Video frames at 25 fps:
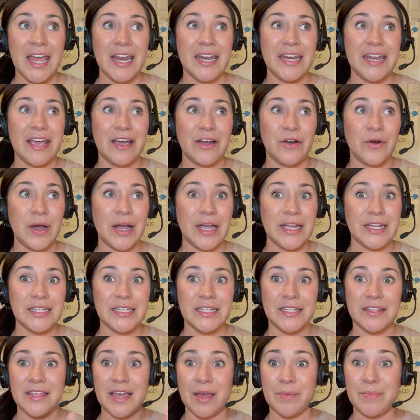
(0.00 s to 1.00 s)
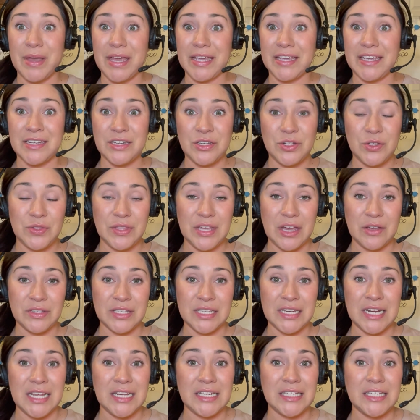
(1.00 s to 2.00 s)
Now, I did that back in
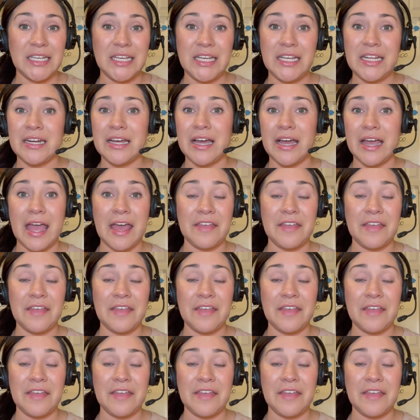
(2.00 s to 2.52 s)
2018.